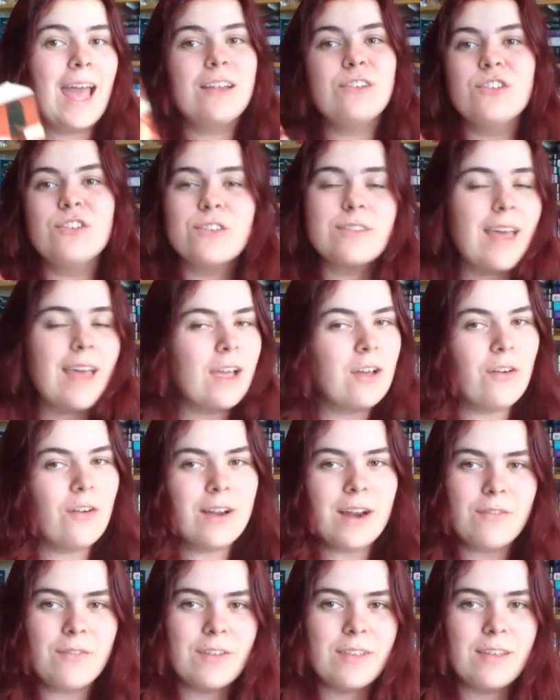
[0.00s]
until they
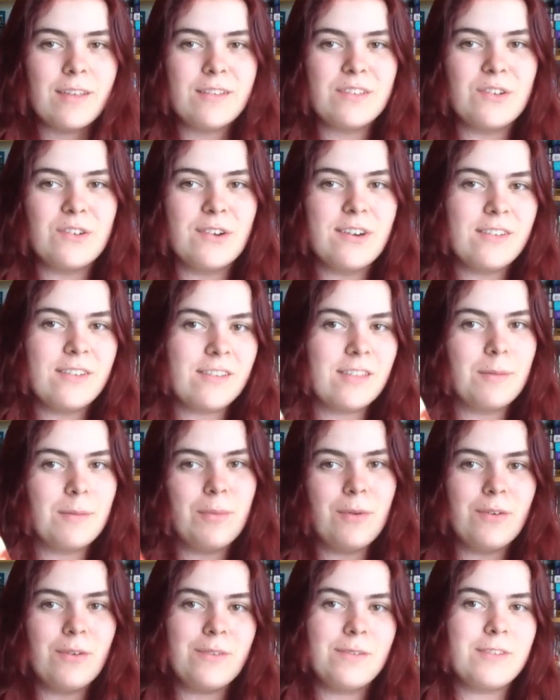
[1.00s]
got everything sorted so the
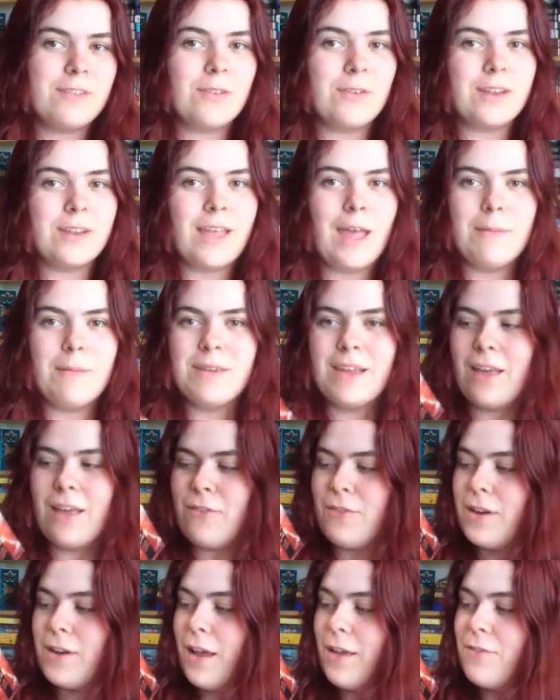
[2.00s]
book sort of came
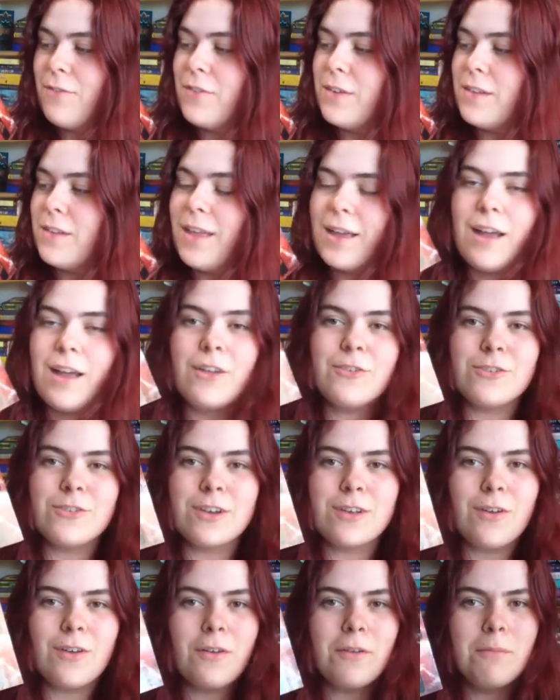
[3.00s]
together, and I feel like I should
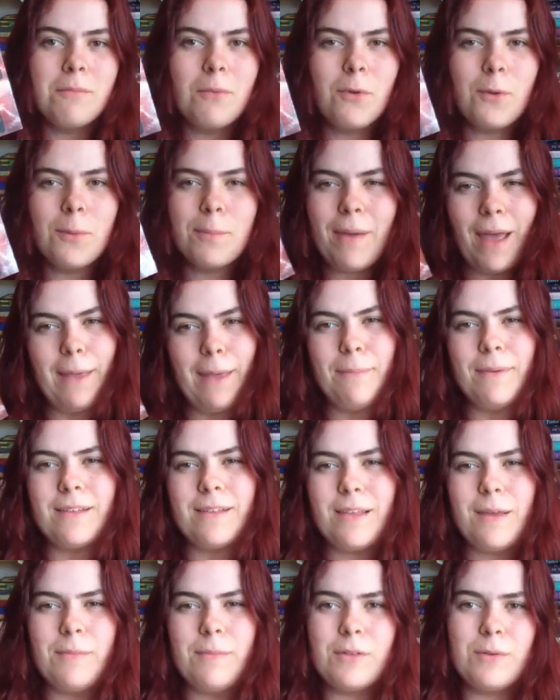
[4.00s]
have gotten more paper
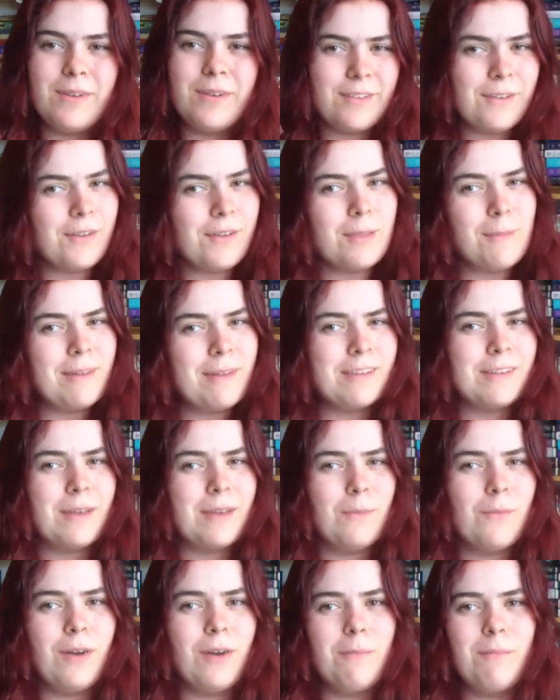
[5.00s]
clips, or was I only meant to
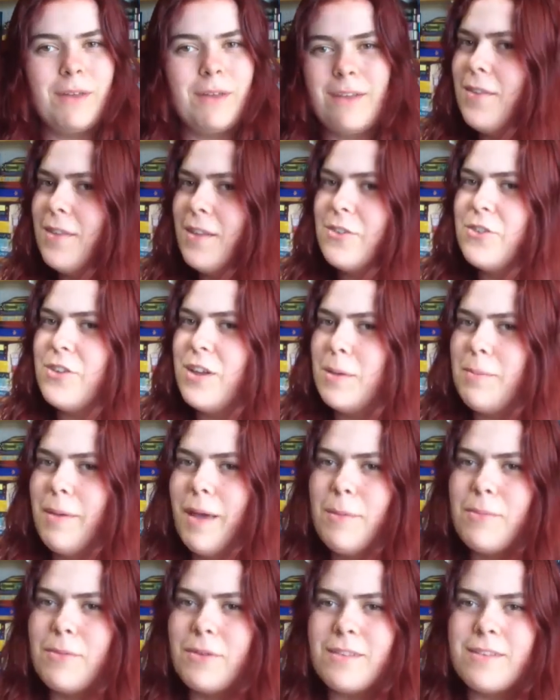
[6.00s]
get one? Because on the sheet of
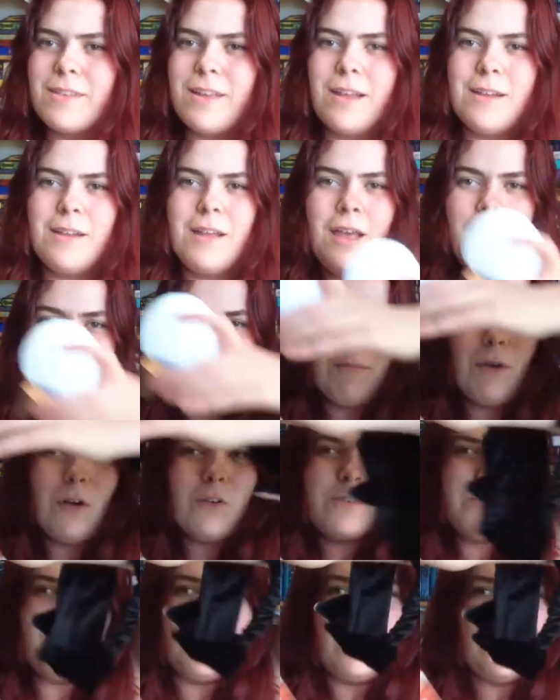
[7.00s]
paper it said
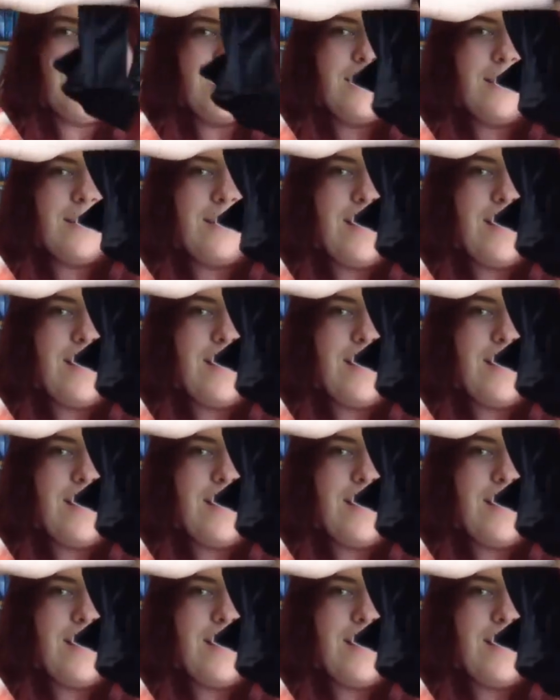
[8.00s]
multiple, and